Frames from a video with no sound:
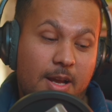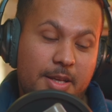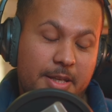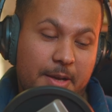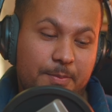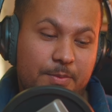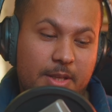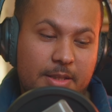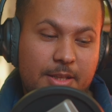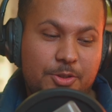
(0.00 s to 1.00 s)
Yeah,
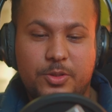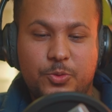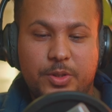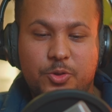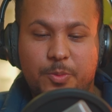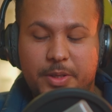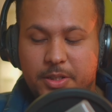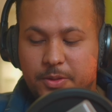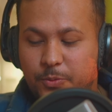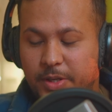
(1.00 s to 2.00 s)
that's true in so
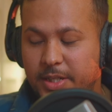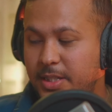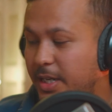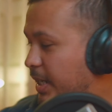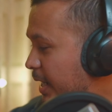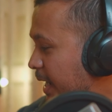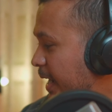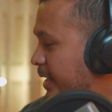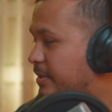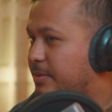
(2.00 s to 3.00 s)
many ways.
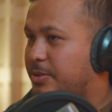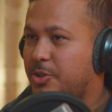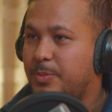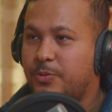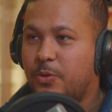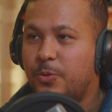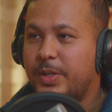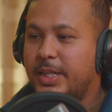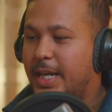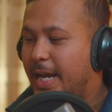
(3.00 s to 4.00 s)
And just before
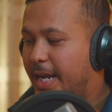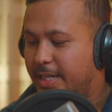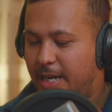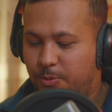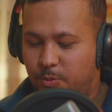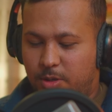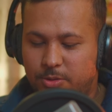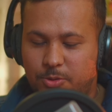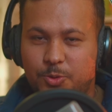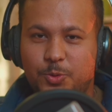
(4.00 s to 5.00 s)
we end, I
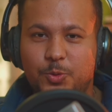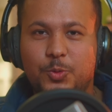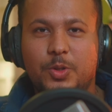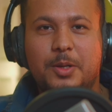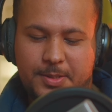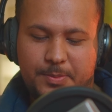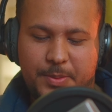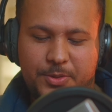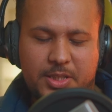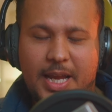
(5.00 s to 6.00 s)
want to
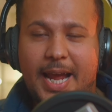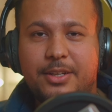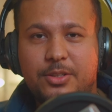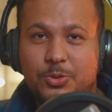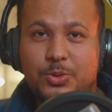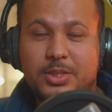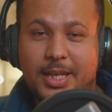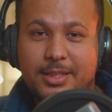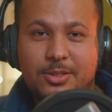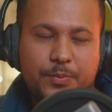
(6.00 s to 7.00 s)
maybe just add 2
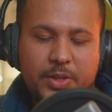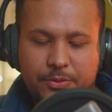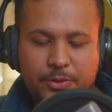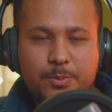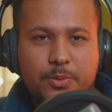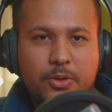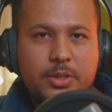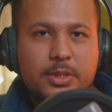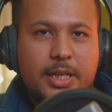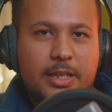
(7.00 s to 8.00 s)
cents. There are a few
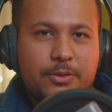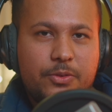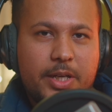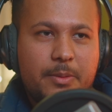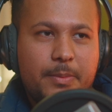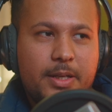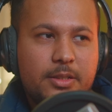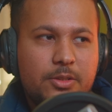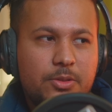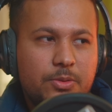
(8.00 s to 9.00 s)
books that I would
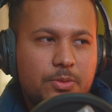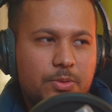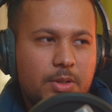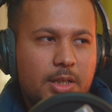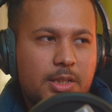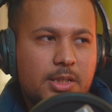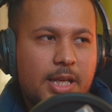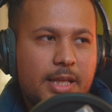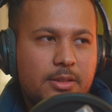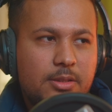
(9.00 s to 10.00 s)
recommend to
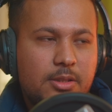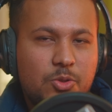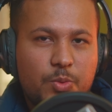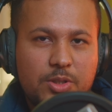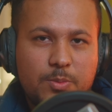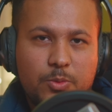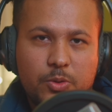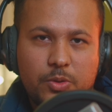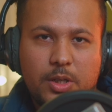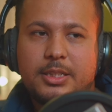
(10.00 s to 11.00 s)
understand this situation
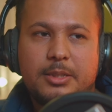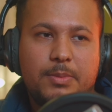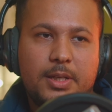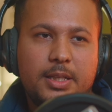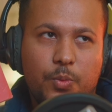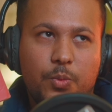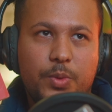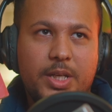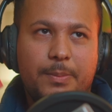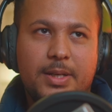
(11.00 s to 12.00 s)
more deeply.
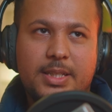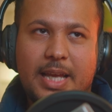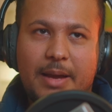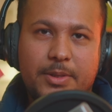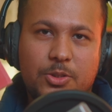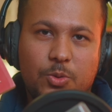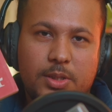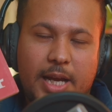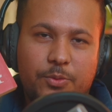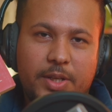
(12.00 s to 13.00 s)
We Nepalese have been told
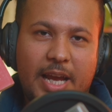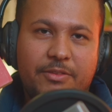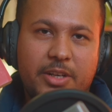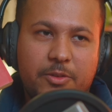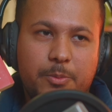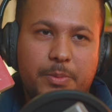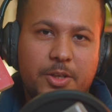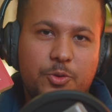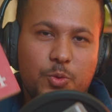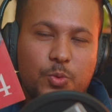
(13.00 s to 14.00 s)
that we have never
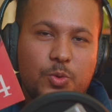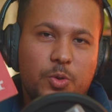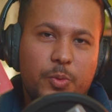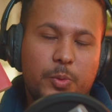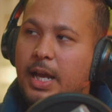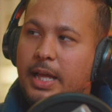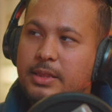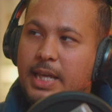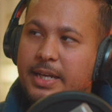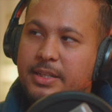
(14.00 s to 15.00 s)
been ruled,
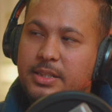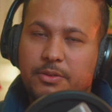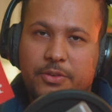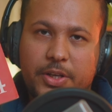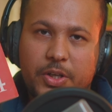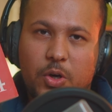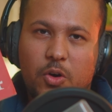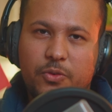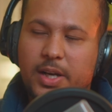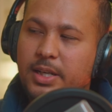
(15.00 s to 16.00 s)
and that is a very
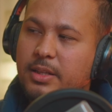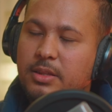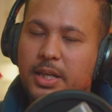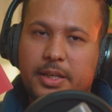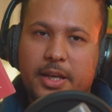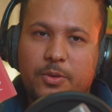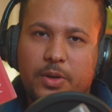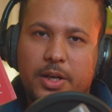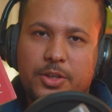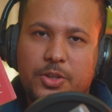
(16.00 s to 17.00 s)
Orwellian thinking
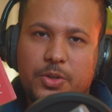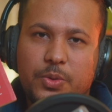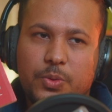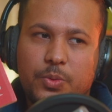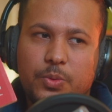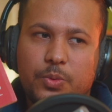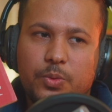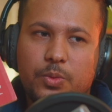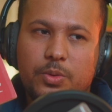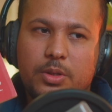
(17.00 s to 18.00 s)
where
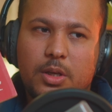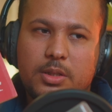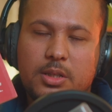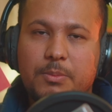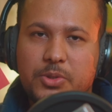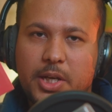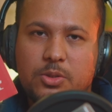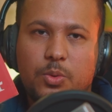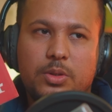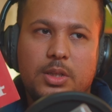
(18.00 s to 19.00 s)
the subjects
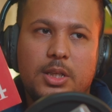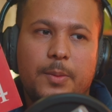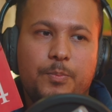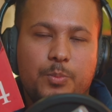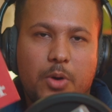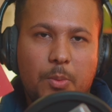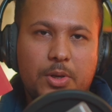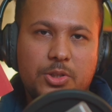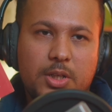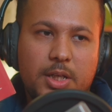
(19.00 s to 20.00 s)
or the
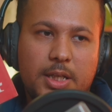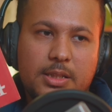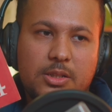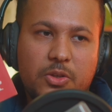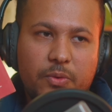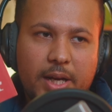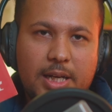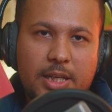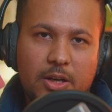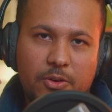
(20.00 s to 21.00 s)
population is
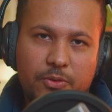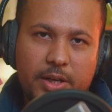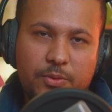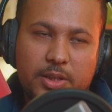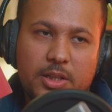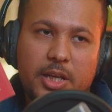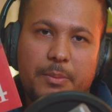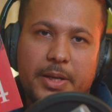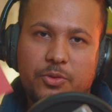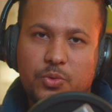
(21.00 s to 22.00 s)
directly aware whether they are
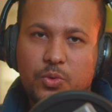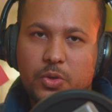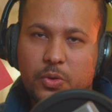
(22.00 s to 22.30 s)
being ruled or